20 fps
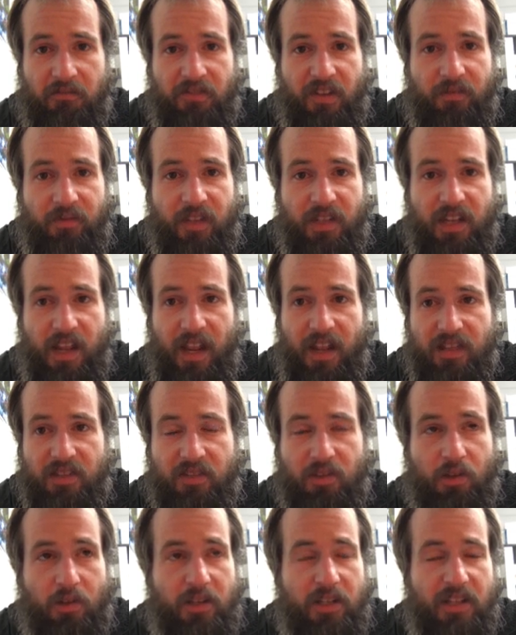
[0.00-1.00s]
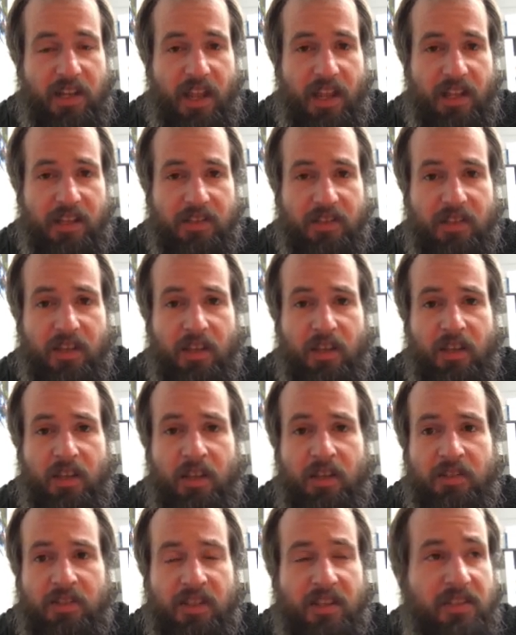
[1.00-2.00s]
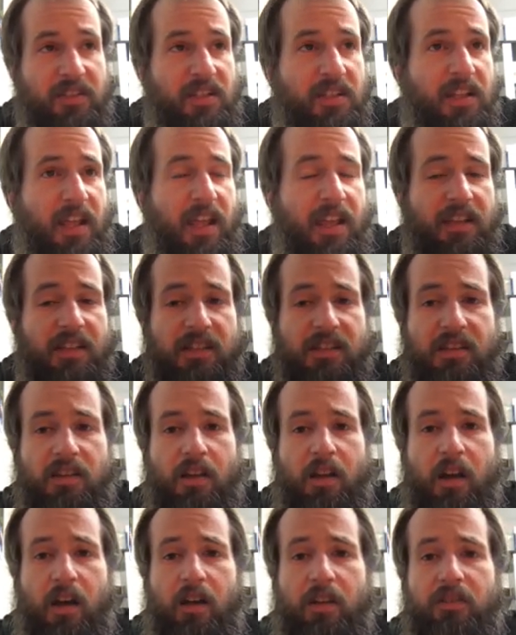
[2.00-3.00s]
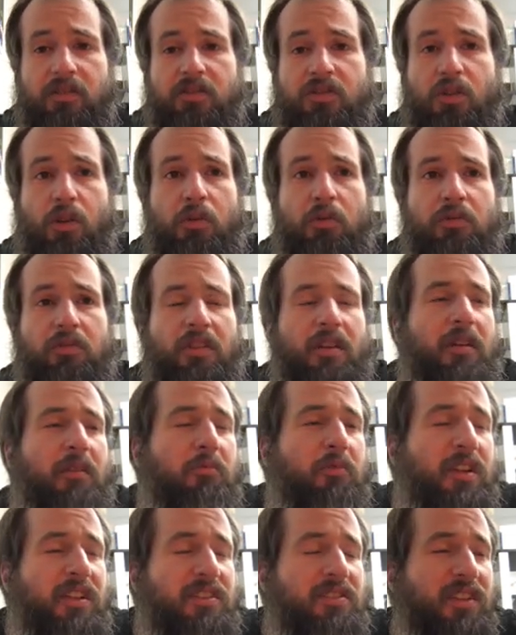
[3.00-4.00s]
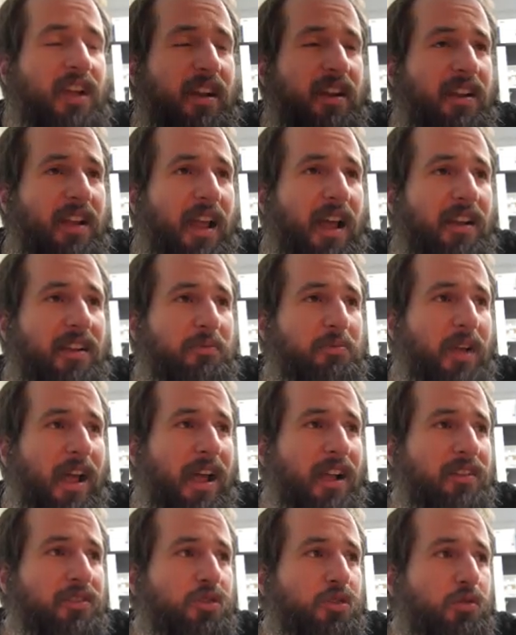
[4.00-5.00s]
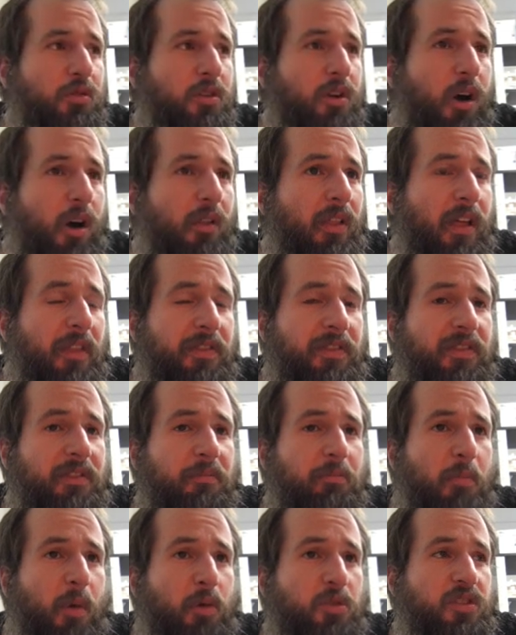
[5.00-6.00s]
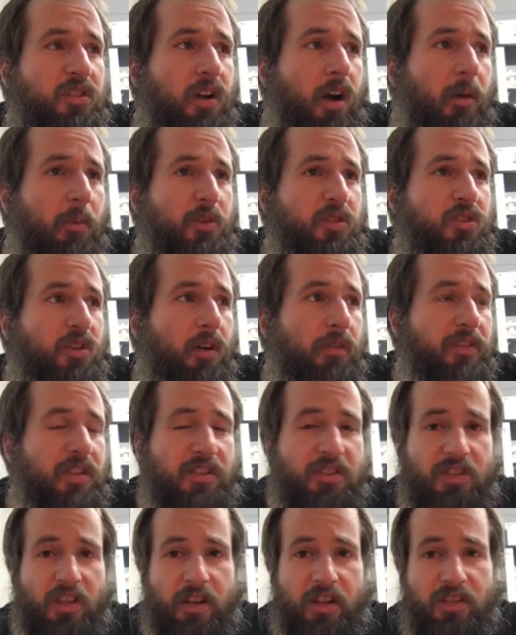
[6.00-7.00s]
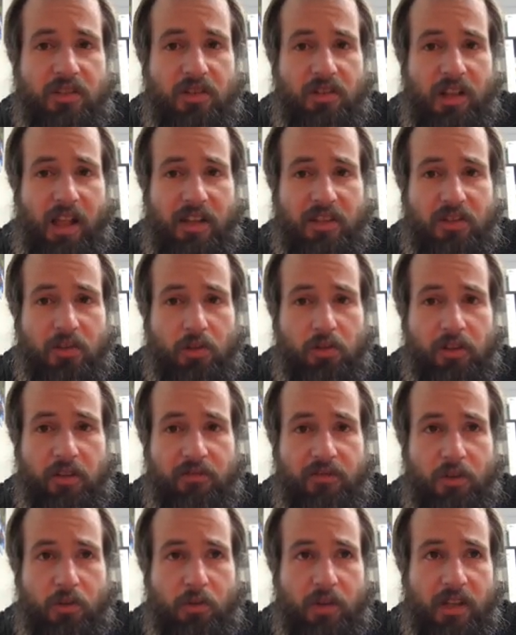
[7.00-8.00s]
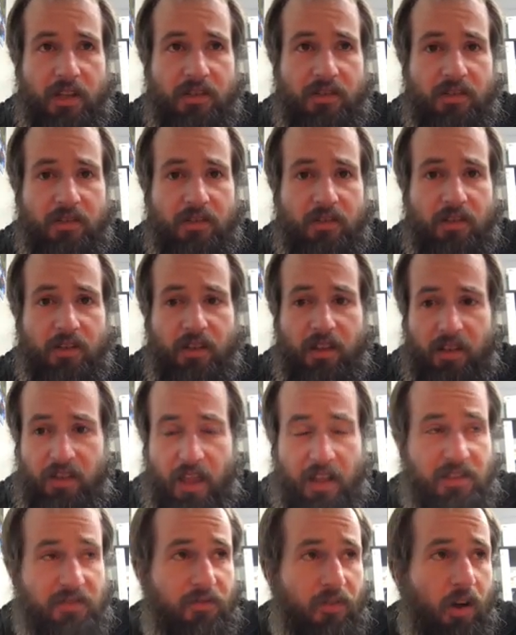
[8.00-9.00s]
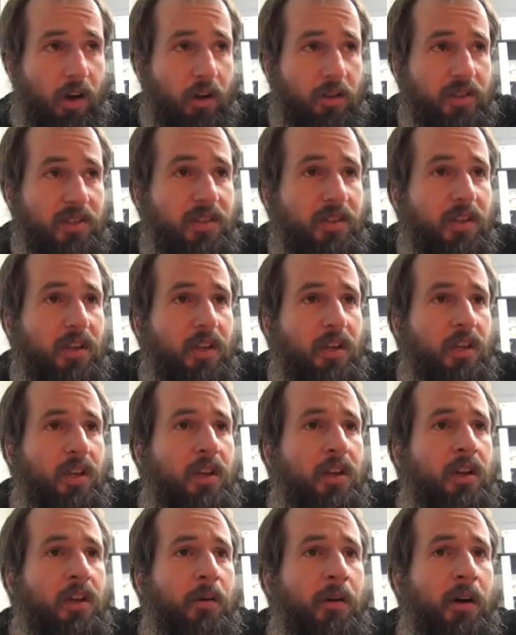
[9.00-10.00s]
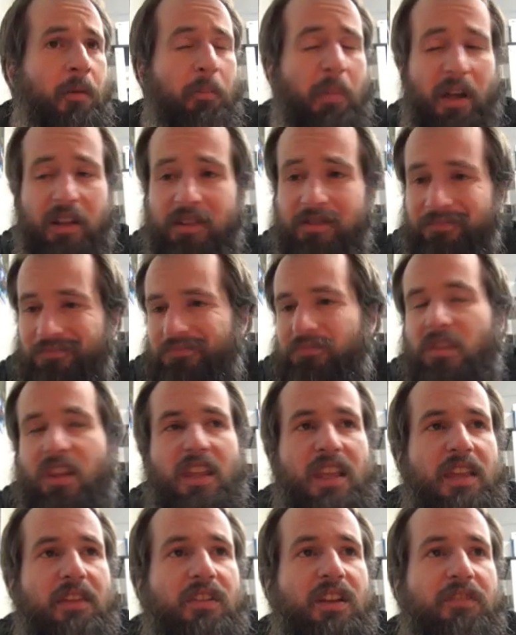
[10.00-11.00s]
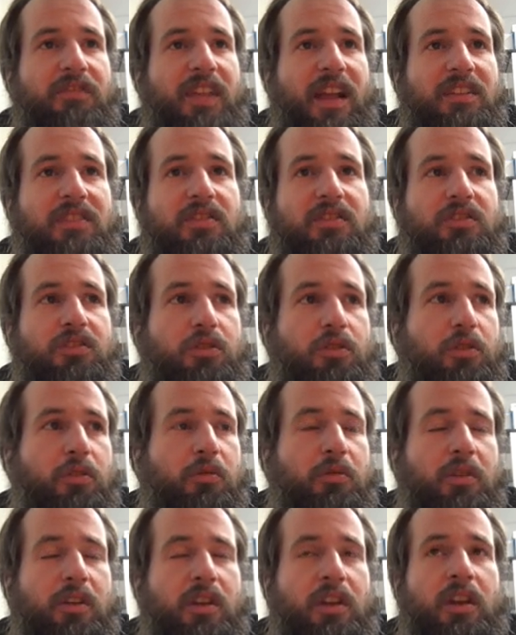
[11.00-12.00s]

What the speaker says: 50 days, 30 days, 60 days. So it's not true at all that almost all of these studies lasted only a few weeks. That's false. But even if that's true,